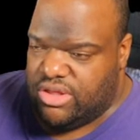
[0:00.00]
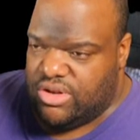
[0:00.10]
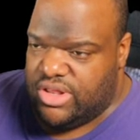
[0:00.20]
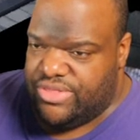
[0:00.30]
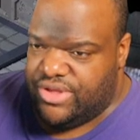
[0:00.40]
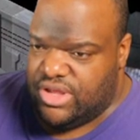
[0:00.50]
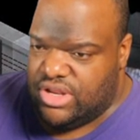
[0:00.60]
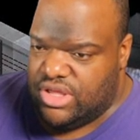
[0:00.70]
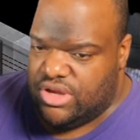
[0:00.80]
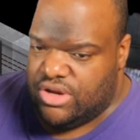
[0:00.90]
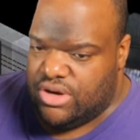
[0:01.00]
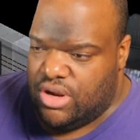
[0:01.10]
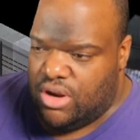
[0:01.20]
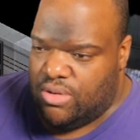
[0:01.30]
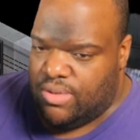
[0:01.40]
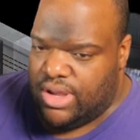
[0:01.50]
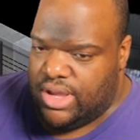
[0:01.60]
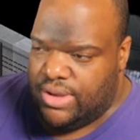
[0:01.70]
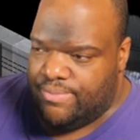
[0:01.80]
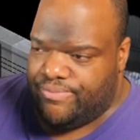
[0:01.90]
click on anything in here. All
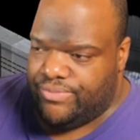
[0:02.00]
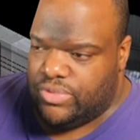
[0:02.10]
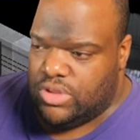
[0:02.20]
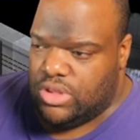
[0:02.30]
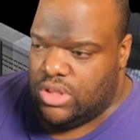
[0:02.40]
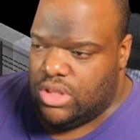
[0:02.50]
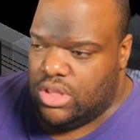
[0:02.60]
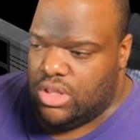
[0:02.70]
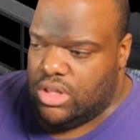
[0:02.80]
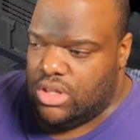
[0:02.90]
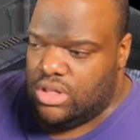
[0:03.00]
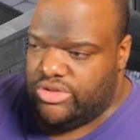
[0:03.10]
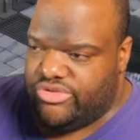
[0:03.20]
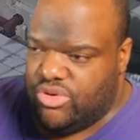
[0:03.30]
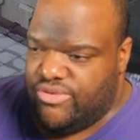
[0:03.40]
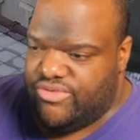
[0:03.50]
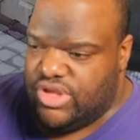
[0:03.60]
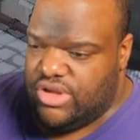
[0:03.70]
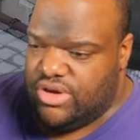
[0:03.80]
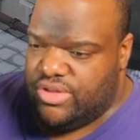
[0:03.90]
right. Let's go over
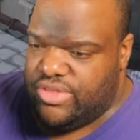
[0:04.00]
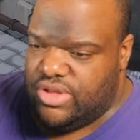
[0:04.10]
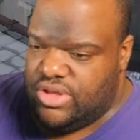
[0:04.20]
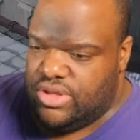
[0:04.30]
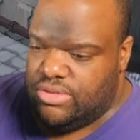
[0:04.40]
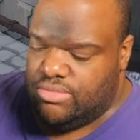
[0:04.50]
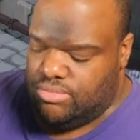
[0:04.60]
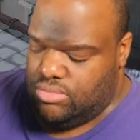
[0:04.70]
here then.